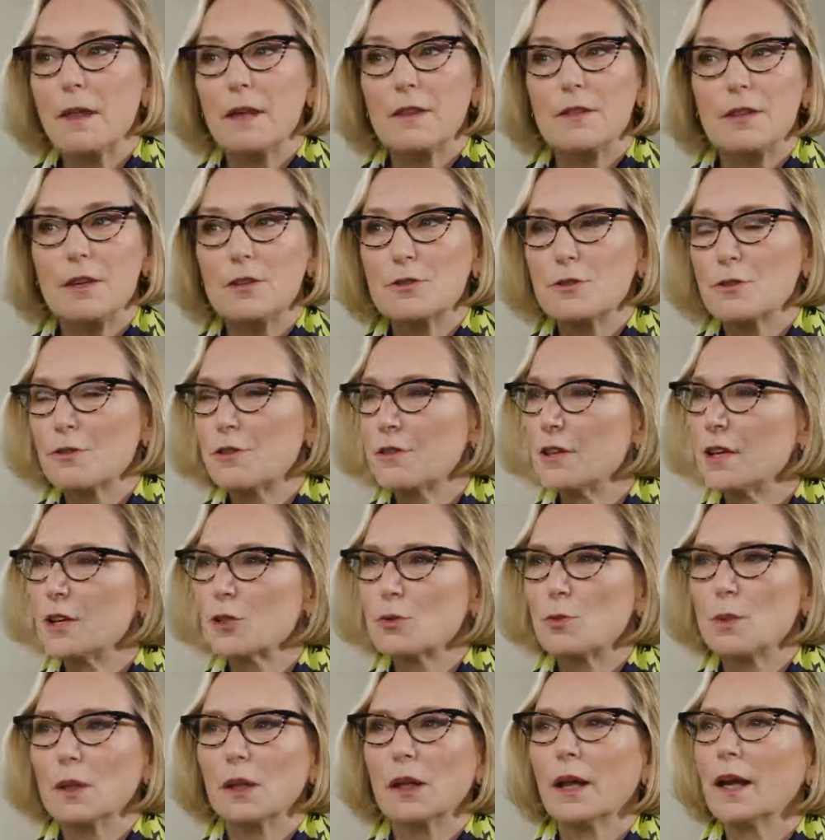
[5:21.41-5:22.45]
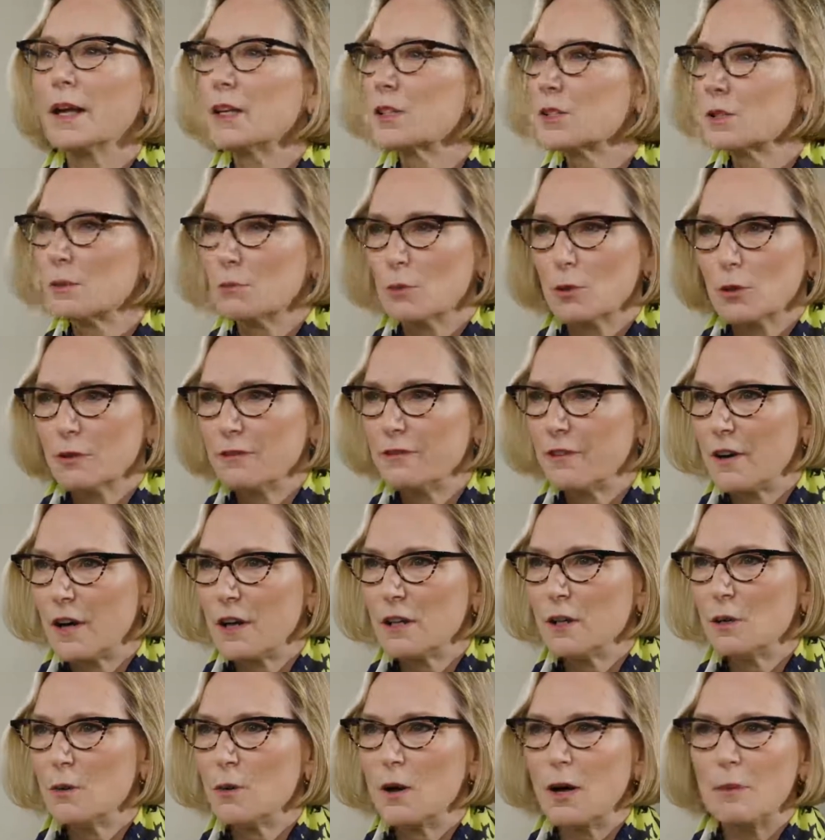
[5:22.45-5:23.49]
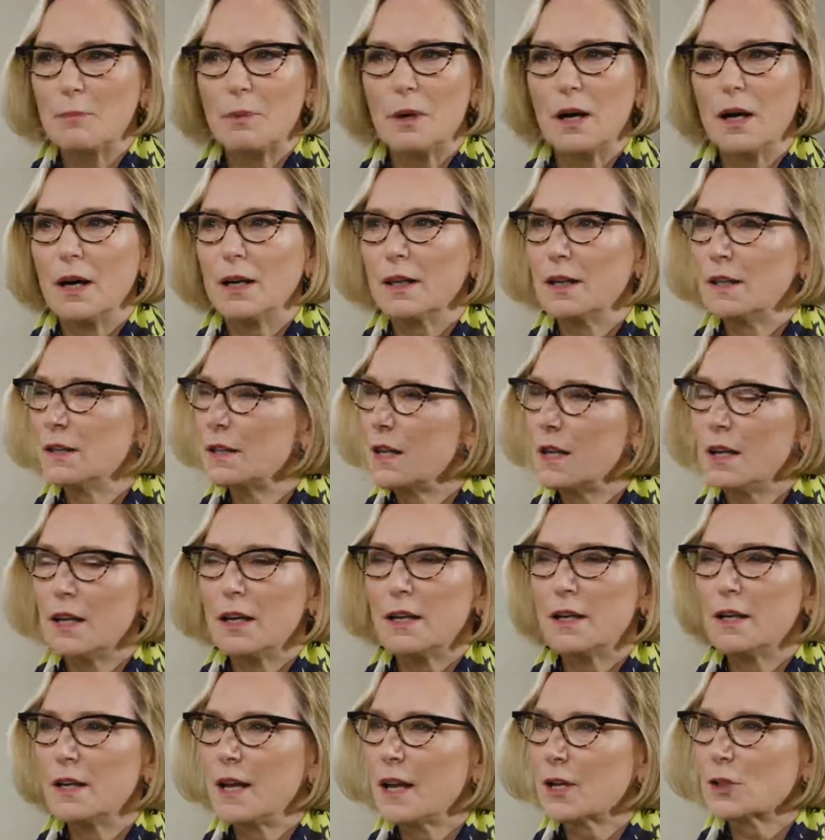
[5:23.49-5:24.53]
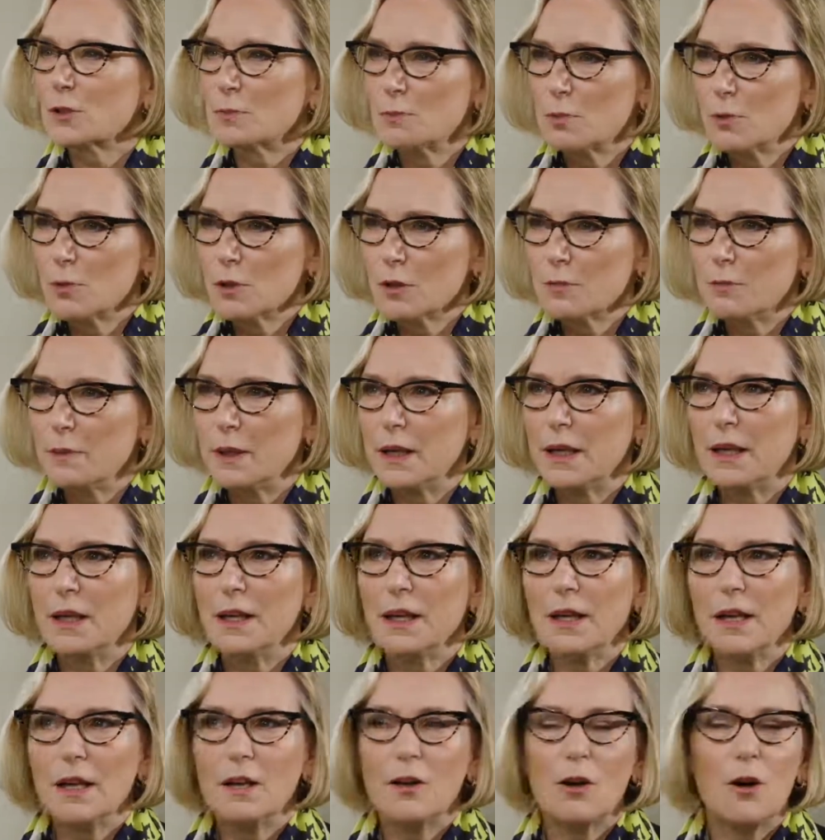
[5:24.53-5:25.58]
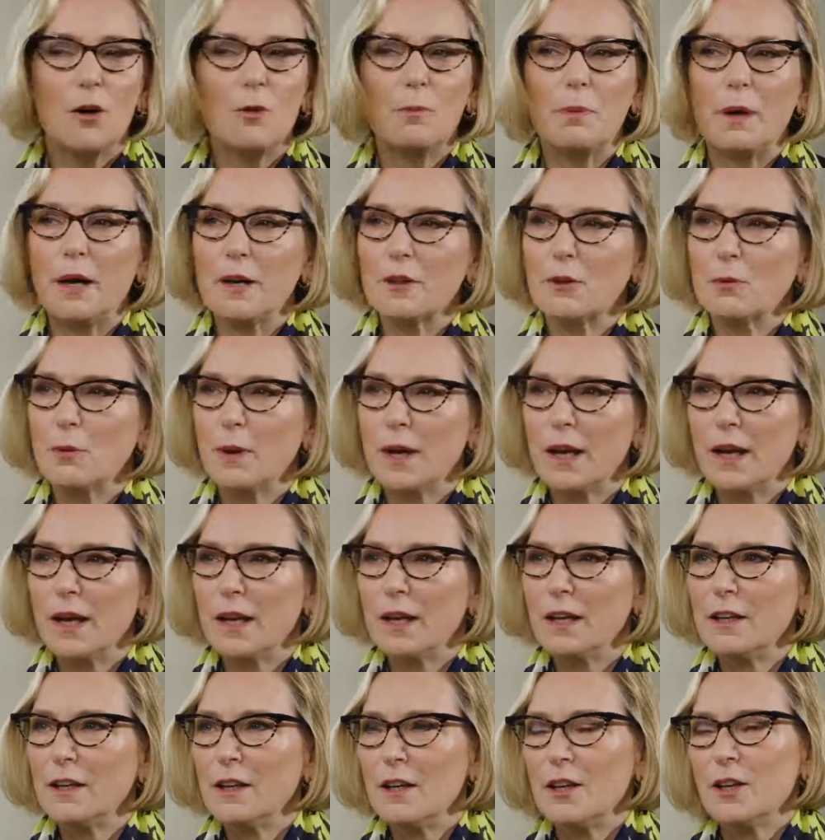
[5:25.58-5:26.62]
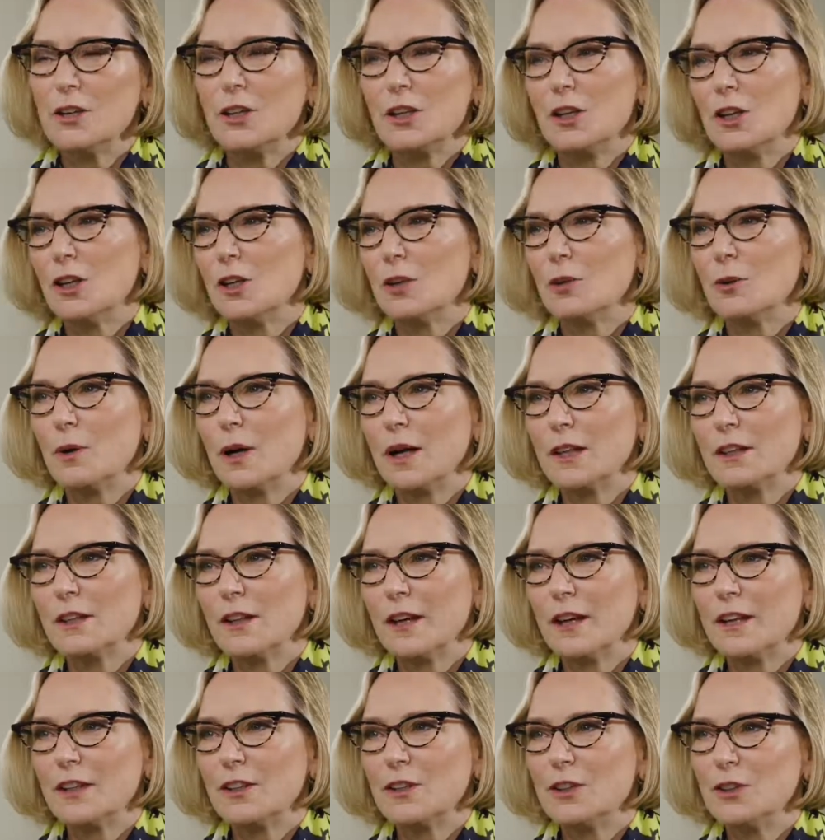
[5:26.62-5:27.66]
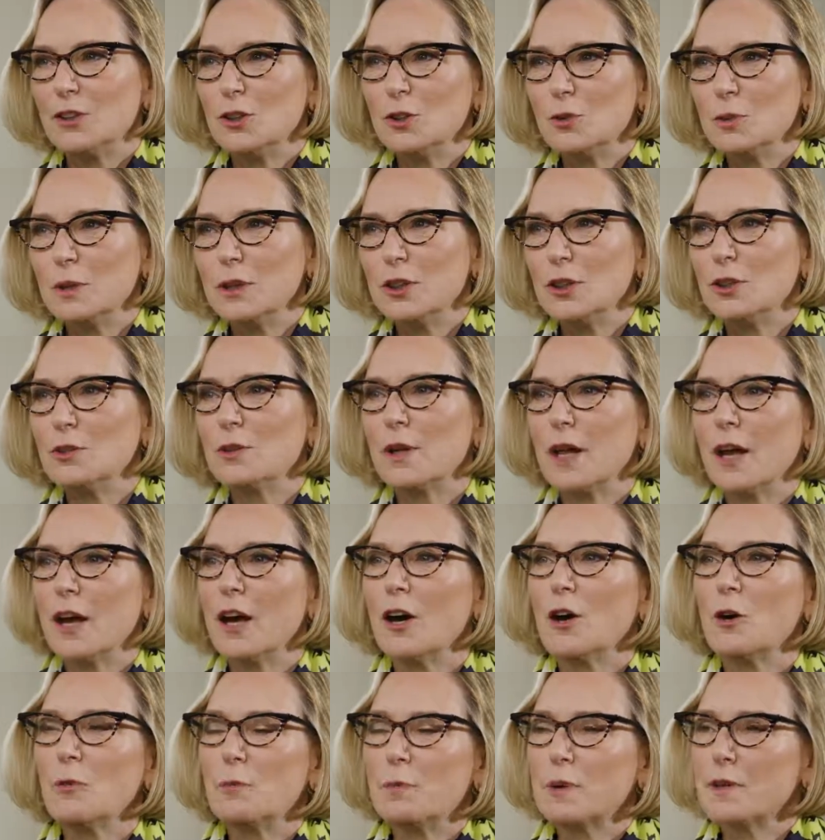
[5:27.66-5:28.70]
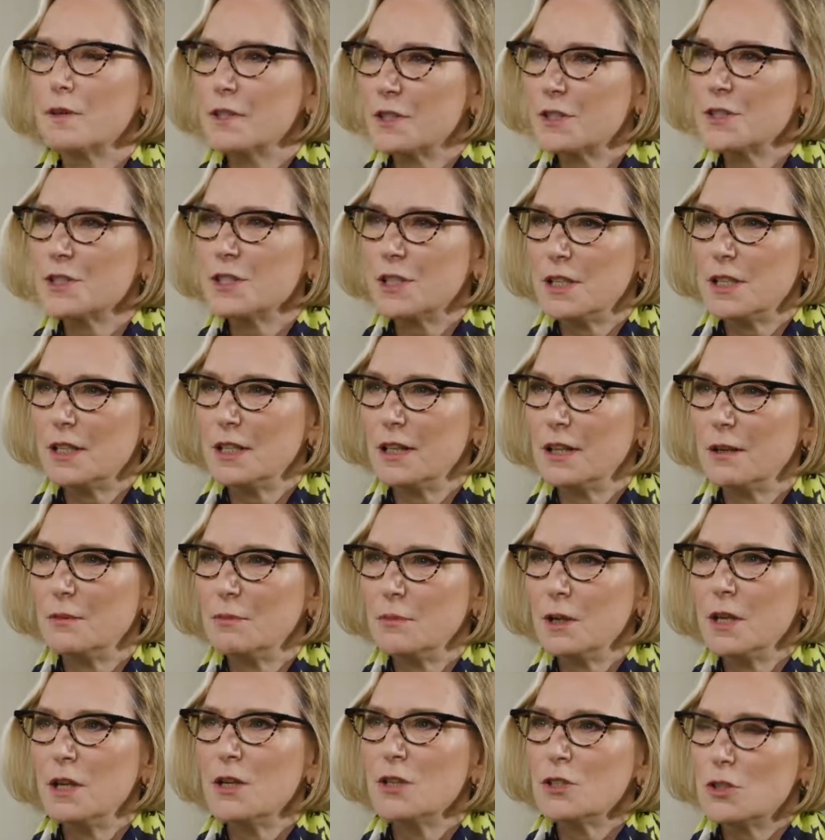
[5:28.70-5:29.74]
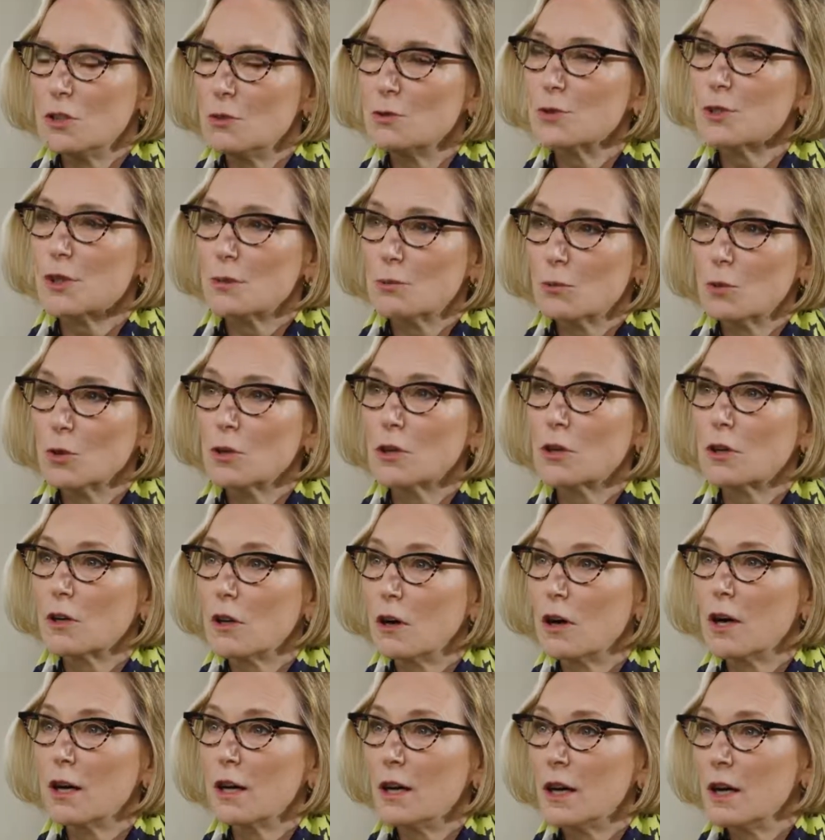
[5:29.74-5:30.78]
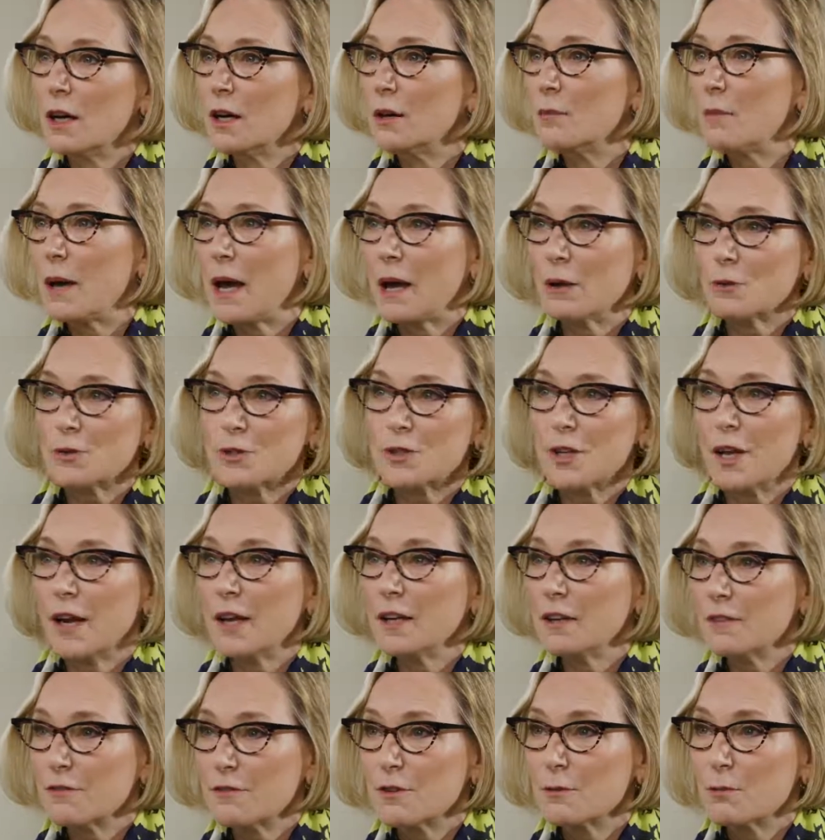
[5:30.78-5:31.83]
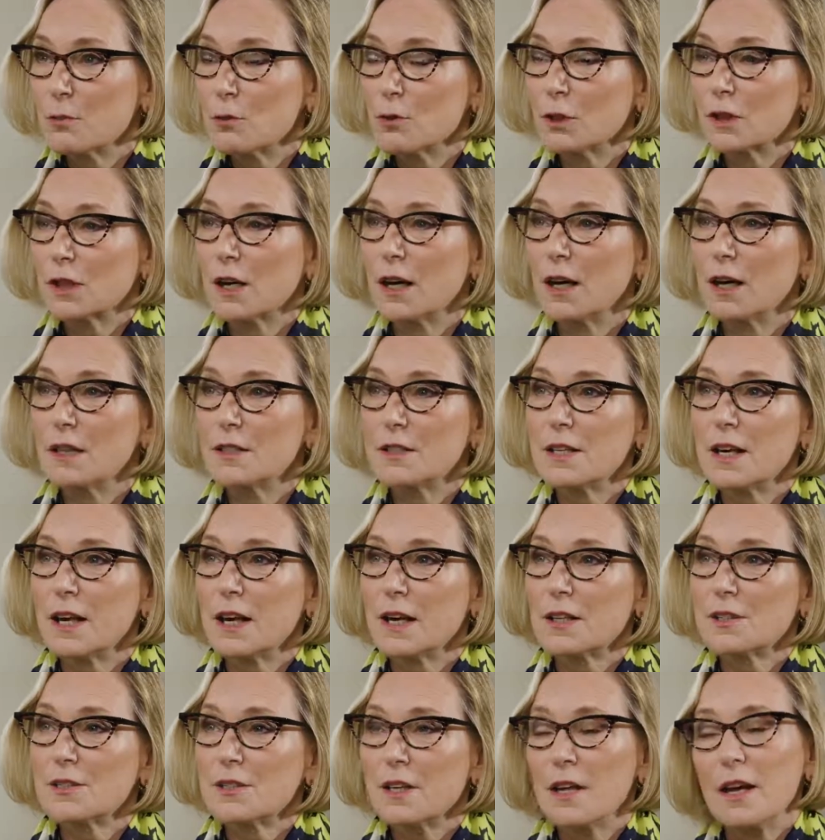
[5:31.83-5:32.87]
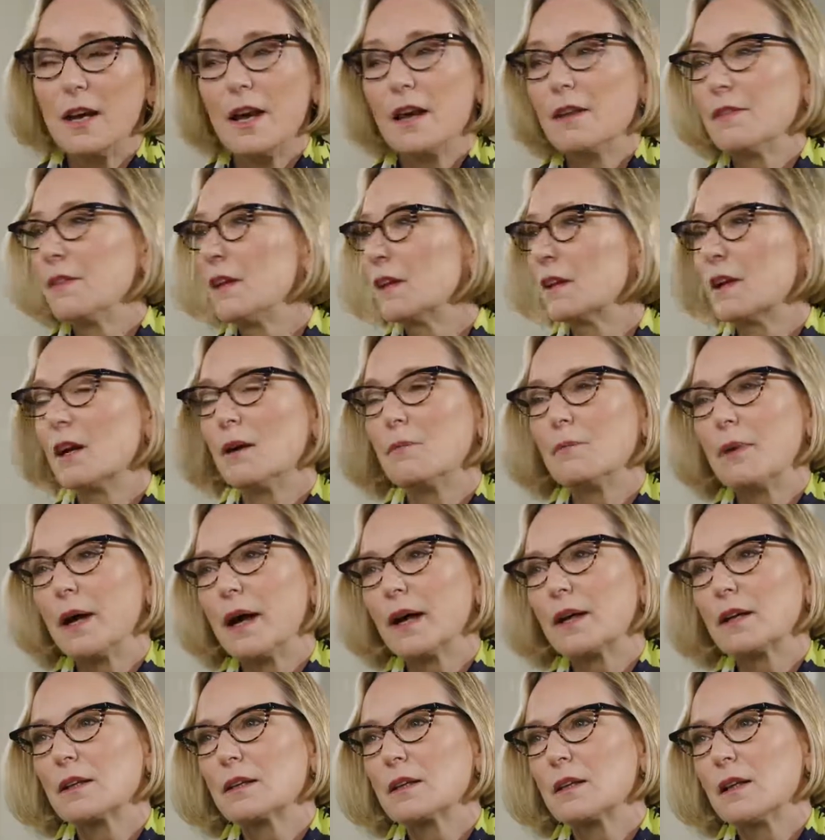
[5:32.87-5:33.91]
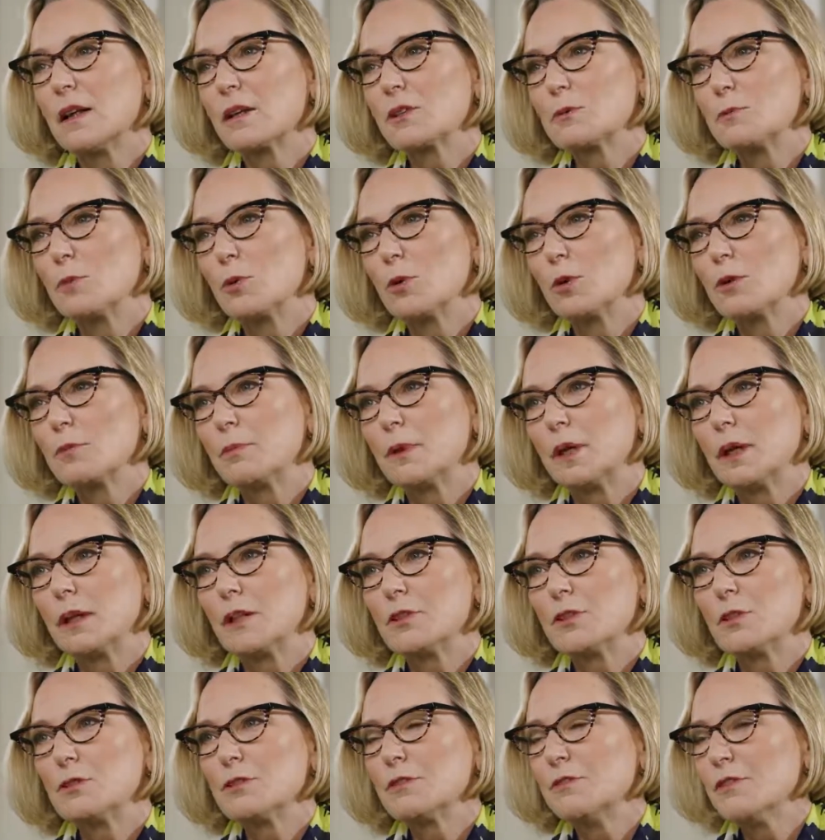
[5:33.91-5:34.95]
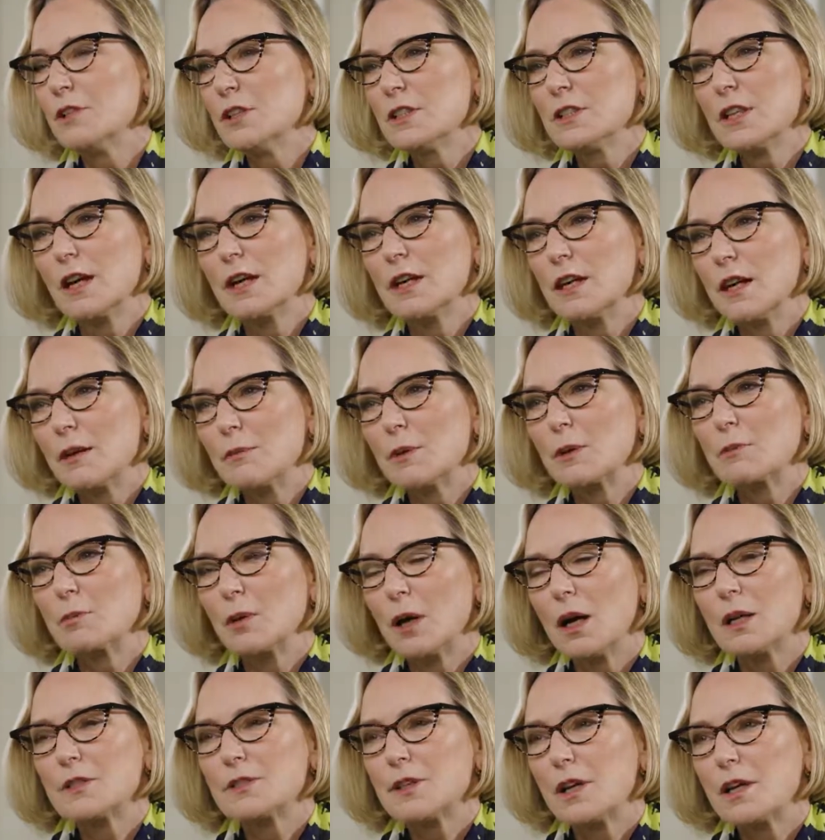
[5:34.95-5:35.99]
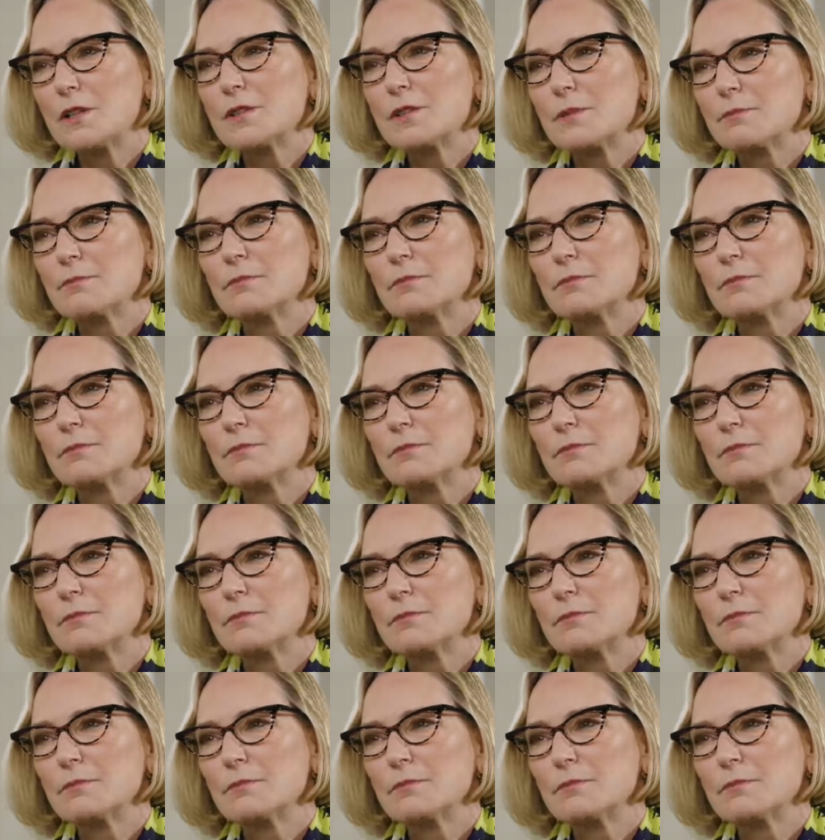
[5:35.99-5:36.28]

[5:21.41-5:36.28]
These are things we'd like some more follow-up on in, in a next board meeting. And oh, by the way, you know, I'd like you and you to help this team do some work um, outside of the board context and then come back at the next board meeting. So it's a very dynamic process.